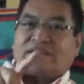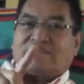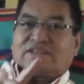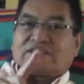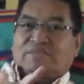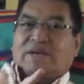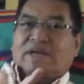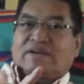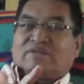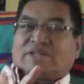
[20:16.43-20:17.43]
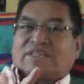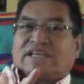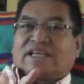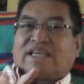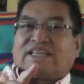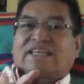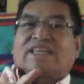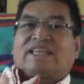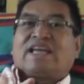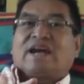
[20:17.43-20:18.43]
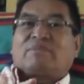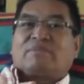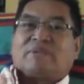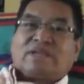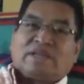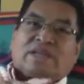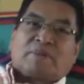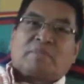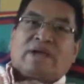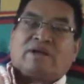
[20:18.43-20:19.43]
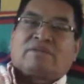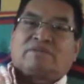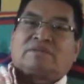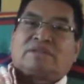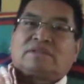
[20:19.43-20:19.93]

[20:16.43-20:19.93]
If it's a male, we say hitaneha, meaning a male